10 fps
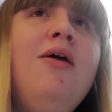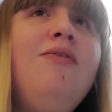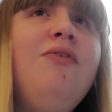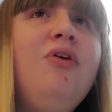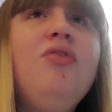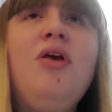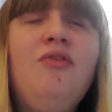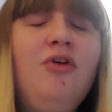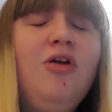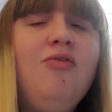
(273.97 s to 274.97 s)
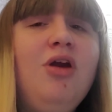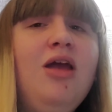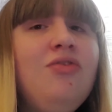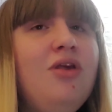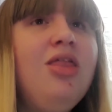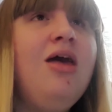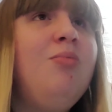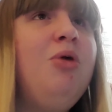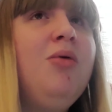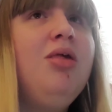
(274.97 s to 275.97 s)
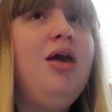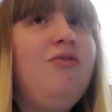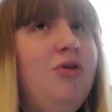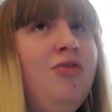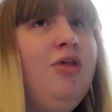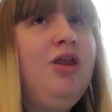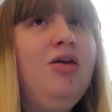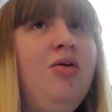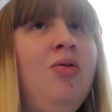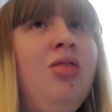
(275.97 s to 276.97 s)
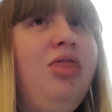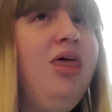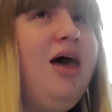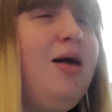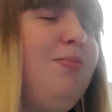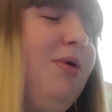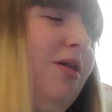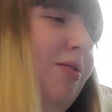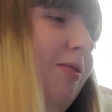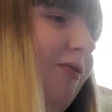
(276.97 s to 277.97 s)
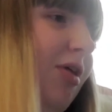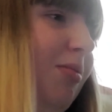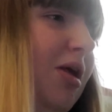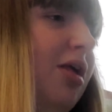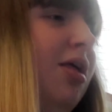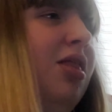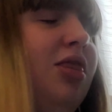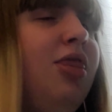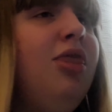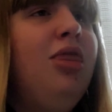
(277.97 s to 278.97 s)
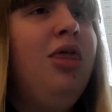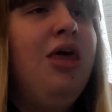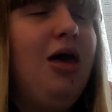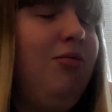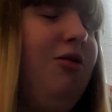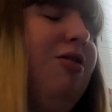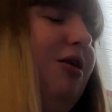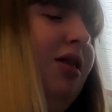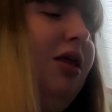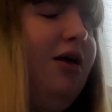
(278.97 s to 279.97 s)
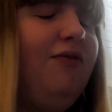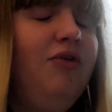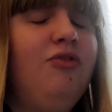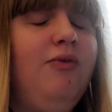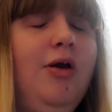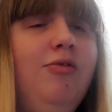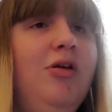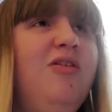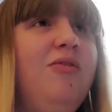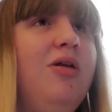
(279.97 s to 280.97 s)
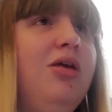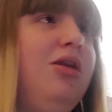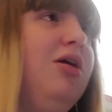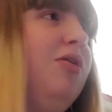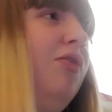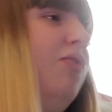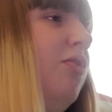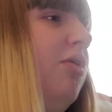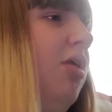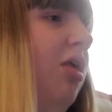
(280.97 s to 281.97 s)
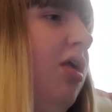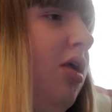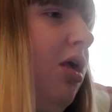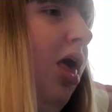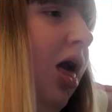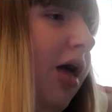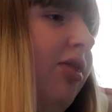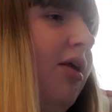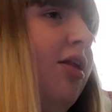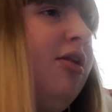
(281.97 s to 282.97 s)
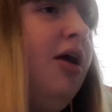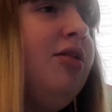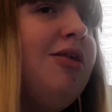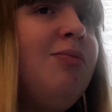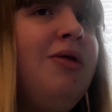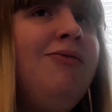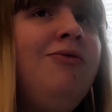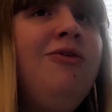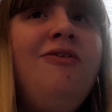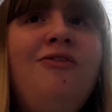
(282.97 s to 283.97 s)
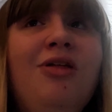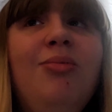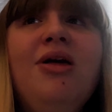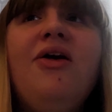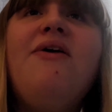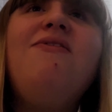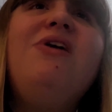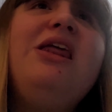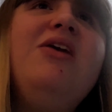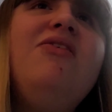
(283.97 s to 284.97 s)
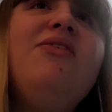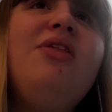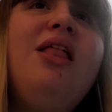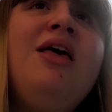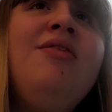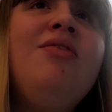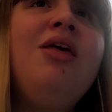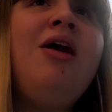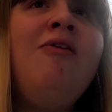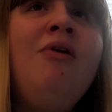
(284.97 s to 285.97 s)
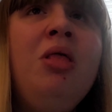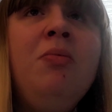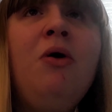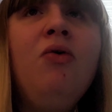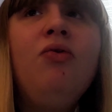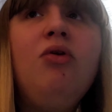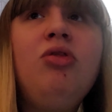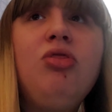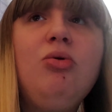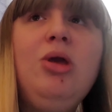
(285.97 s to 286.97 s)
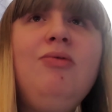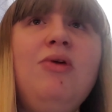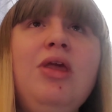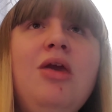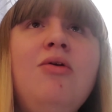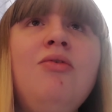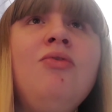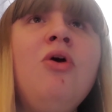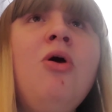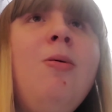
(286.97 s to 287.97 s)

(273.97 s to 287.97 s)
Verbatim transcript: it feels like forever. I say that in probably every video that I've been filming. I've been saying that it feels forever. It really does. I think it's because I've been filming videos less. Like, I've only posted three videos